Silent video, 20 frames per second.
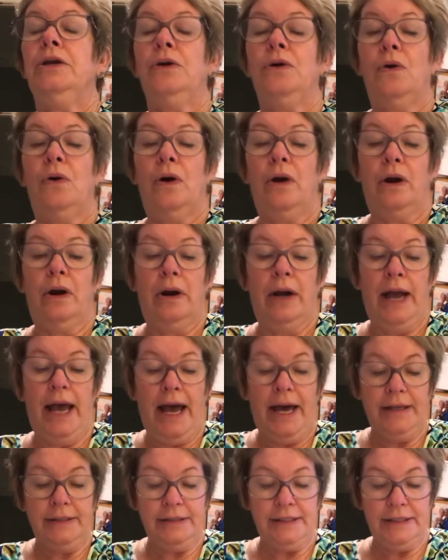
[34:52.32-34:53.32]
on
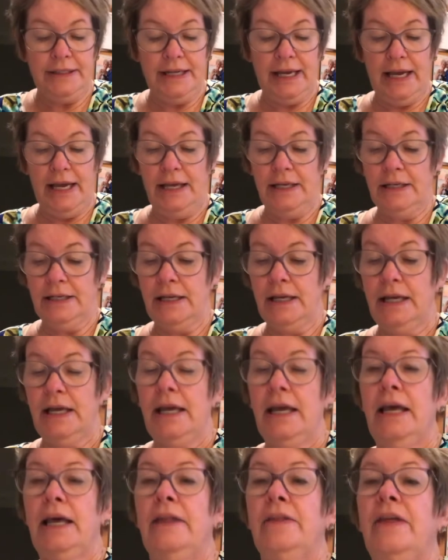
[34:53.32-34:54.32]
your
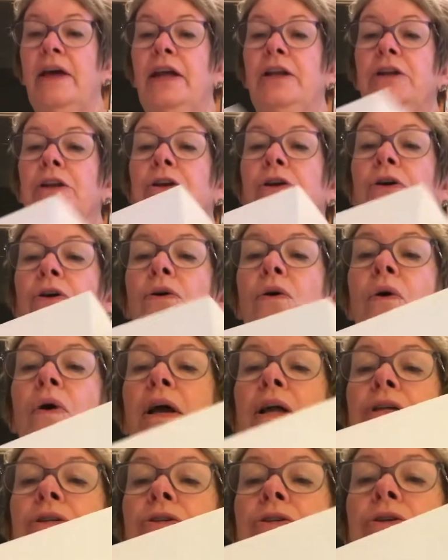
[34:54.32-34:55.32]
acetate,
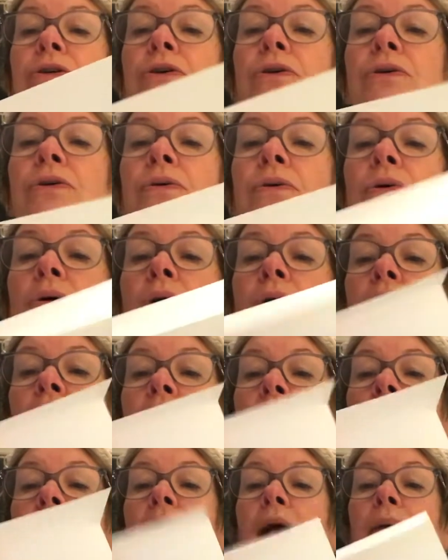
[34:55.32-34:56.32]
then you're going
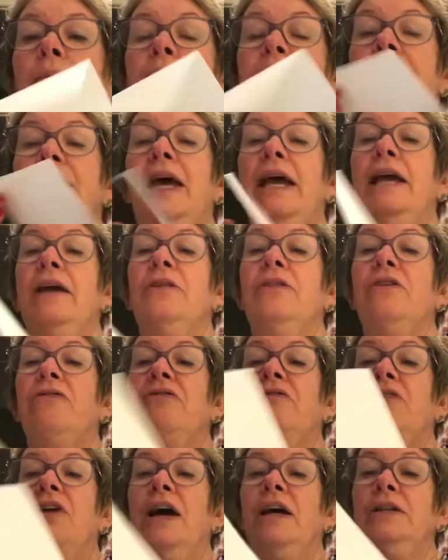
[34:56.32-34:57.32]
to
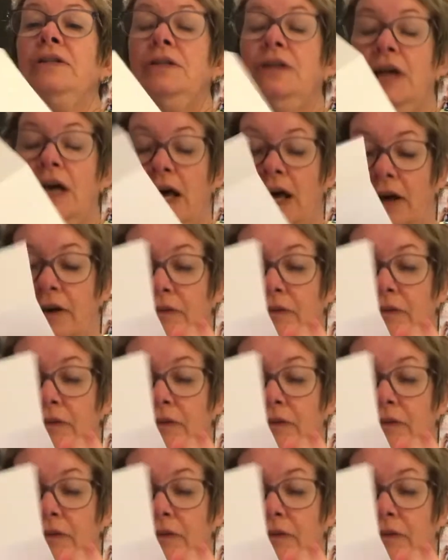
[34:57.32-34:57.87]
take the